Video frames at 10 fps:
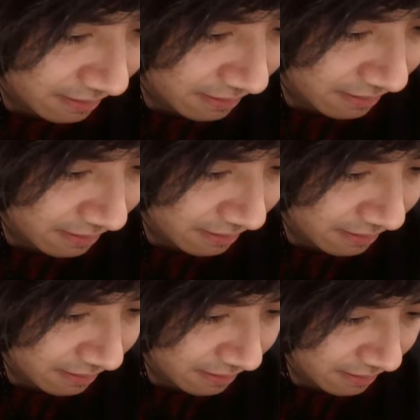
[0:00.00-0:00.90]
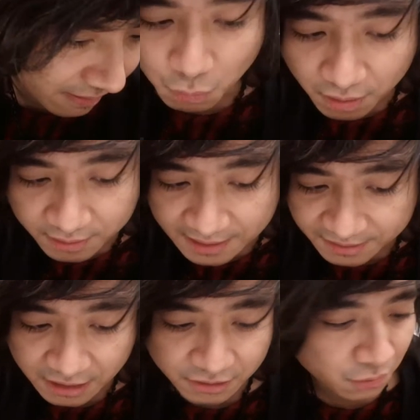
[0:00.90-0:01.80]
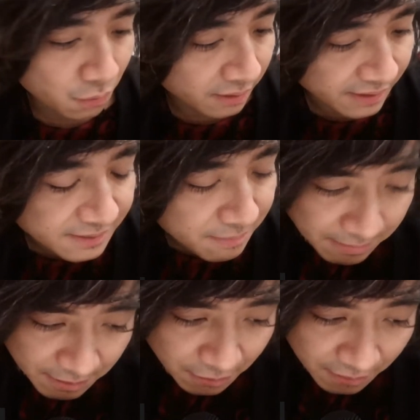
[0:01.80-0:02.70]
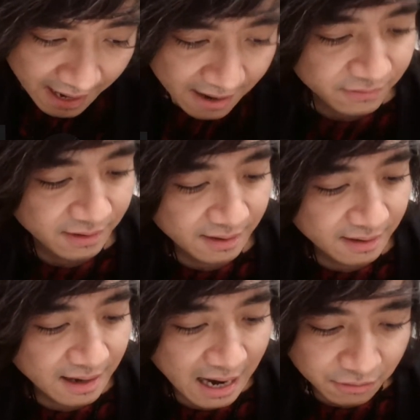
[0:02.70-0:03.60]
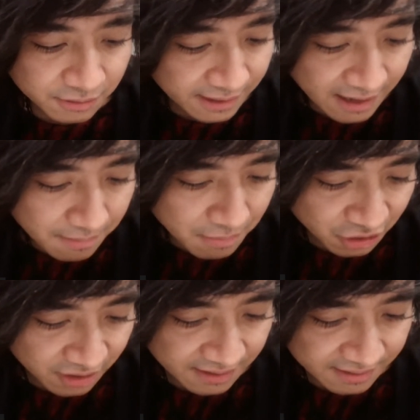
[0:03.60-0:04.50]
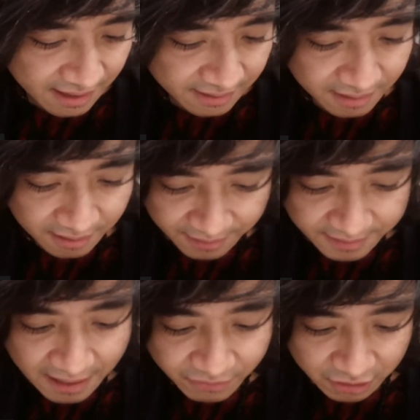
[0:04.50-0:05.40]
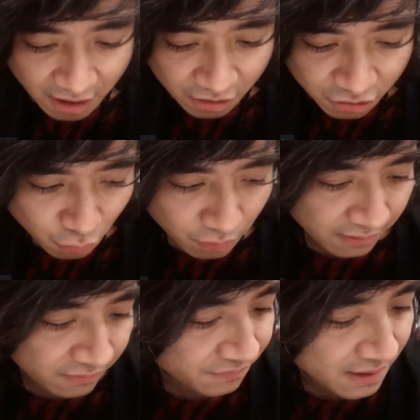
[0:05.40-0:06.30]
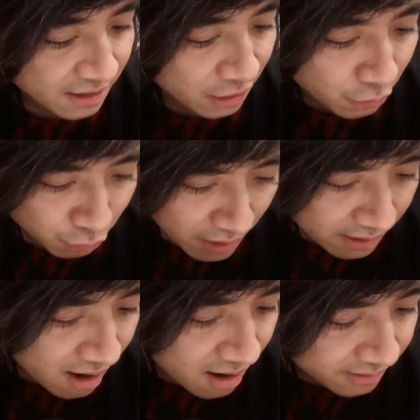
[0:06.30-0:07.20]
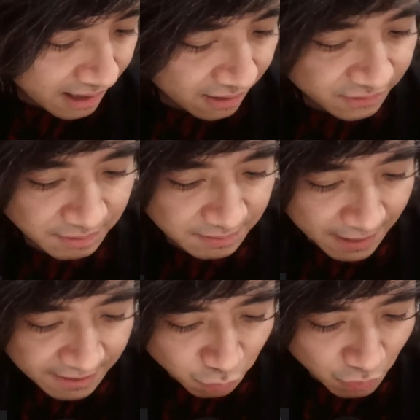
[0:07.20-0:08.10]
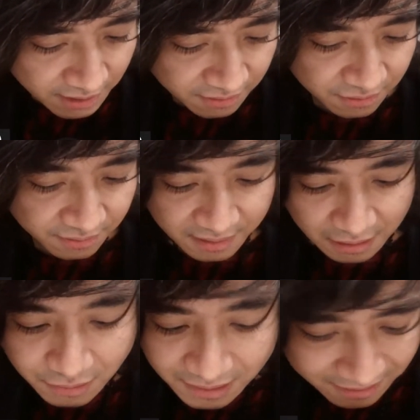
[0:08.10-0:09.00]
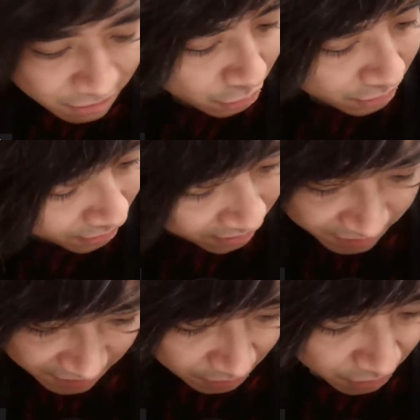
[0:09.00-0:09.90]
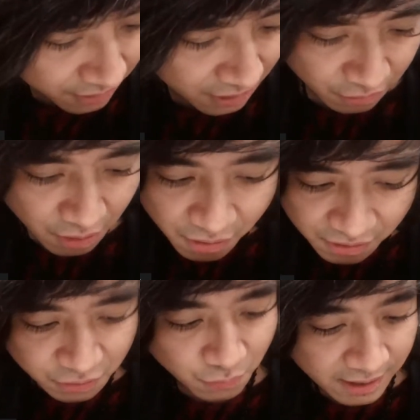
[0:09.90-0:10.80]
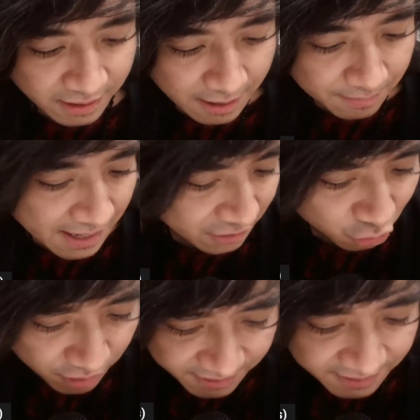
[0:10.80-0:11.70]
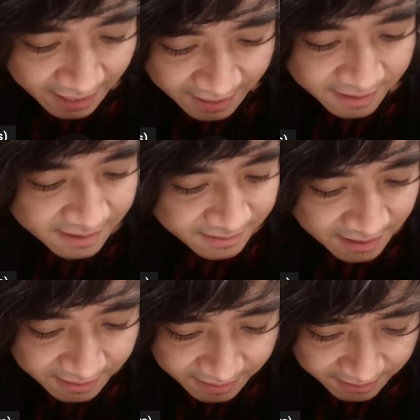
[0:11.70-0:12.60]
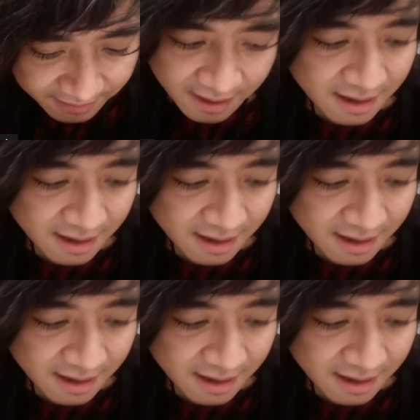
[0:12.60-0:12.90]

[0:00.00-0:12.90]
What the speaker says: You get out and hope the world has changed, or at least maybe you have. I don't get out much these days. At least I have a dog, sort of. He was retconned out of some space western. It was the usual deal. Hero on his way up, has a trusty canine sidekick.